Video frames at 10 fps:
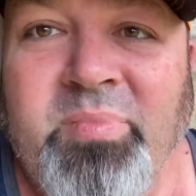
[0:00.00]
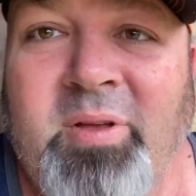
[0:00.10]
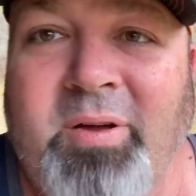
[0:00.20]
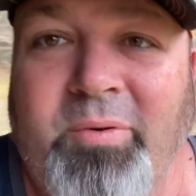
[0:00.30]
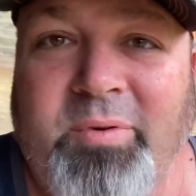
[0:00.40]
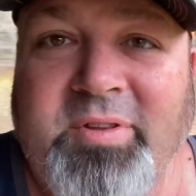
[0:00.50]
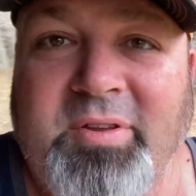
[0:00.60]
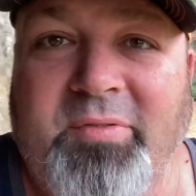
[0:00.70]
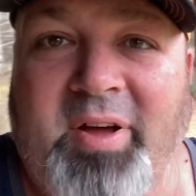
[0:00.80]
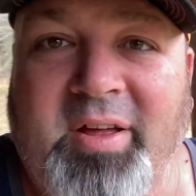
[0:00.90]
And we'll see
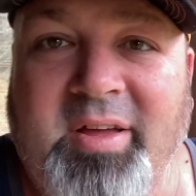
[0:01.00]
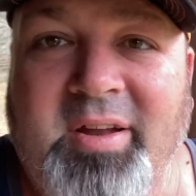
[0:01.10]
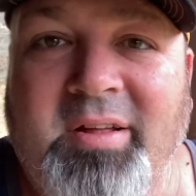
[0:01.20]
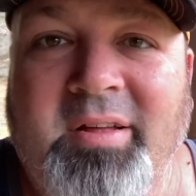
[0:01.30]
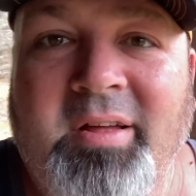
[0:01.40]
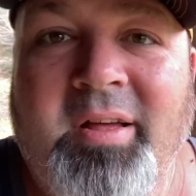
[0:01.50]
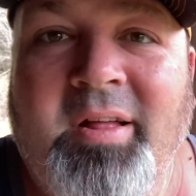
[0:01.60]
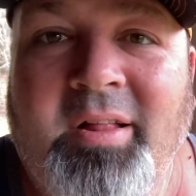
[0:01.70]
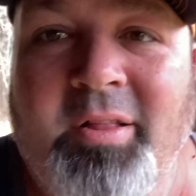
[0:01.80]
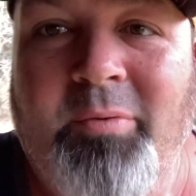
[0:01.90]
if I can get a
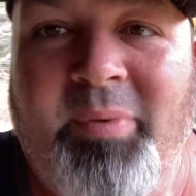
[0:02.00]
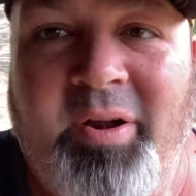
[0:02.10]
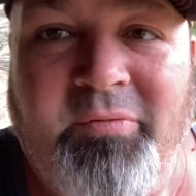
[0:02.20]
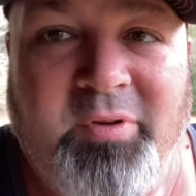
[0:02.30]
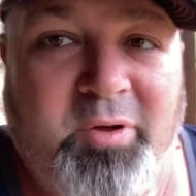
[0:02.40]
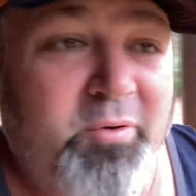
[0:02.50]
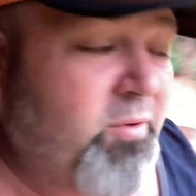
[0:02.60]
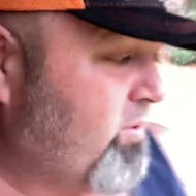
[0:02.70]
little better view.